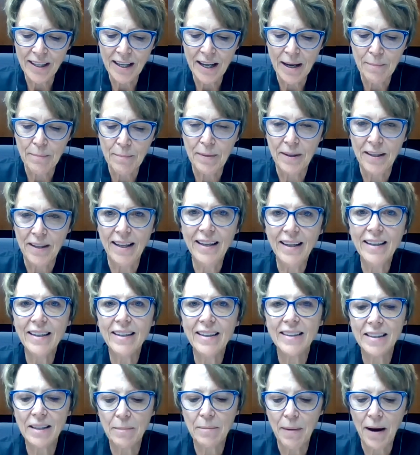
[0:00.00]
& Company,
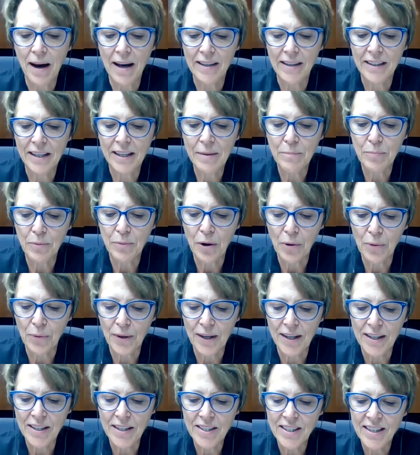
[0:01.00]
a commodity
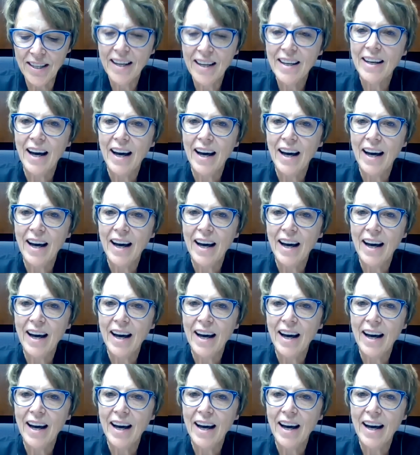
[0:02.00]
brokerage